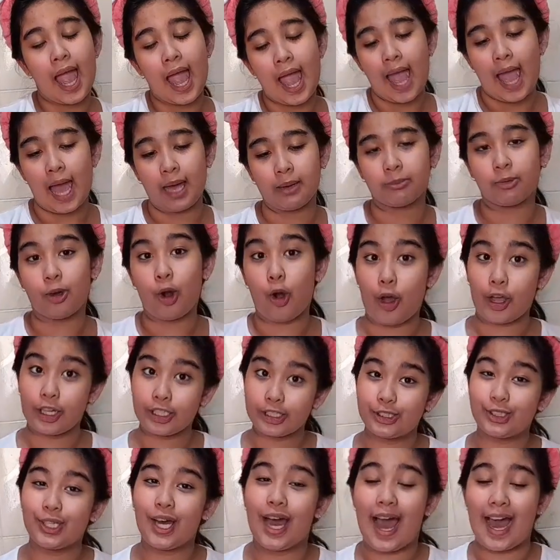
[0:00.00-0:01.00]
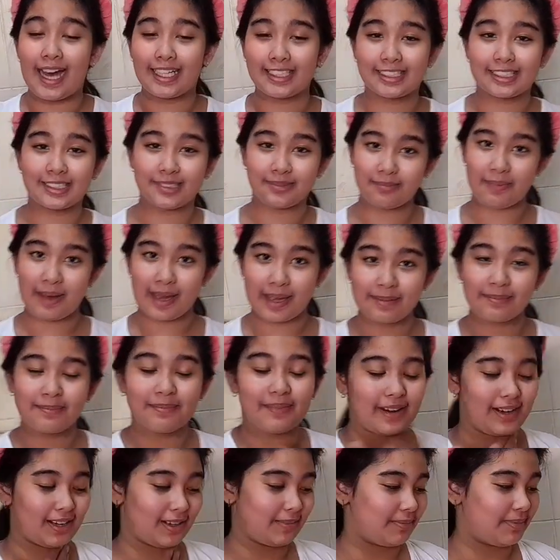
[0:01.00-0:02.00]
I'm going to ask my
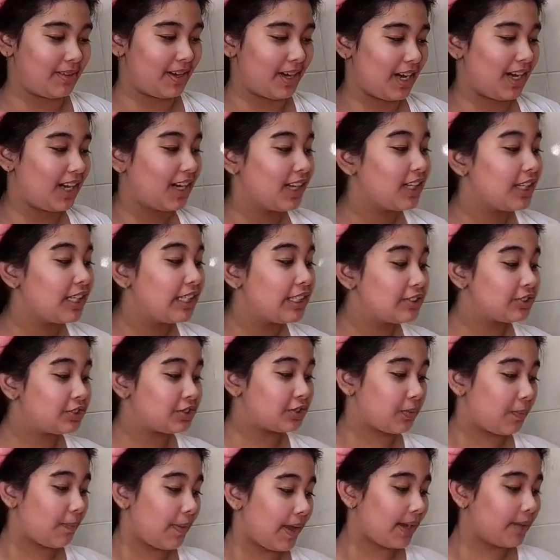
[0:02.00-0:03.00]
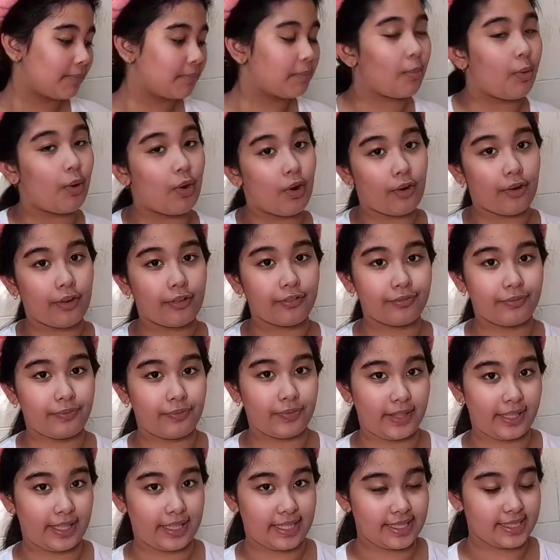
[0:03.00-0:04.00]
mama to make more of
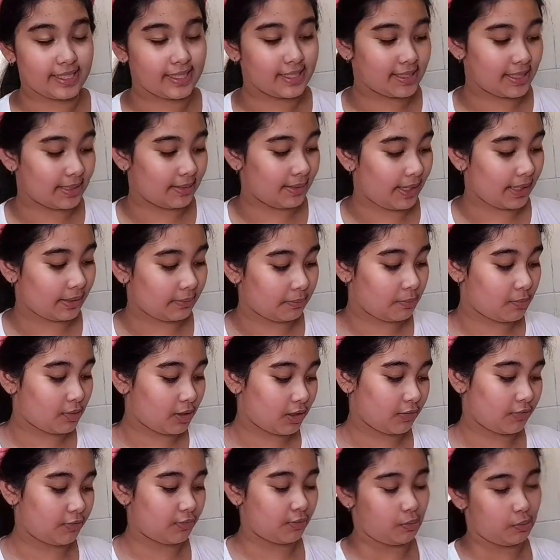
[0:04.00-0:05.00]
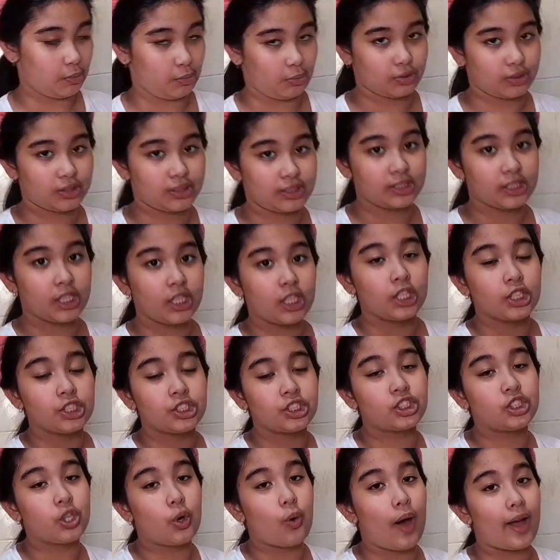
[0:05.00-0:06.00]
these and get more fruits
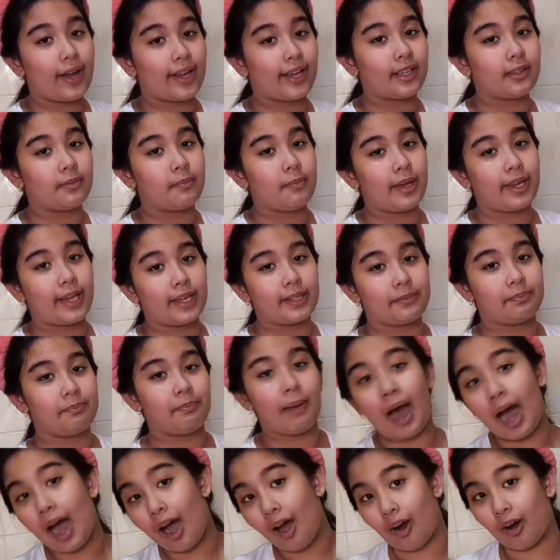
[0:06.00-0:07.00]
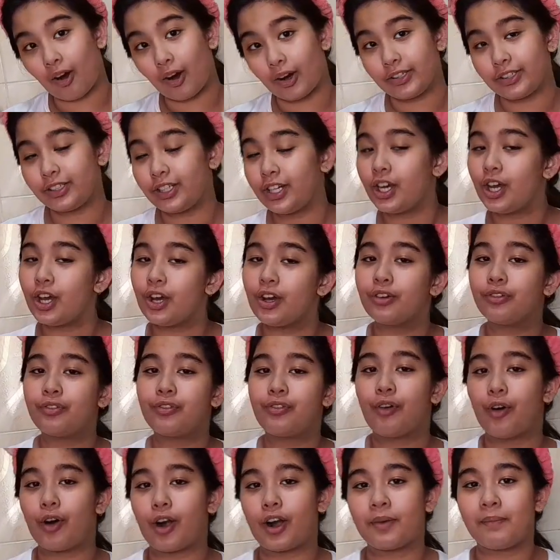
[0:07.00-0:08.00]
so I can make it baon
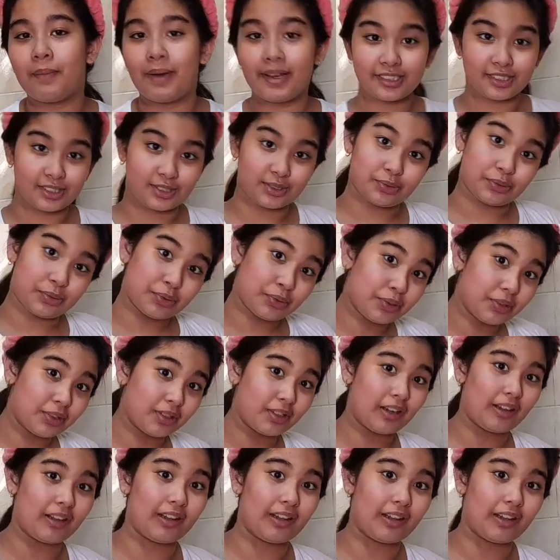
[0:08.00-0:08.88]
for my school.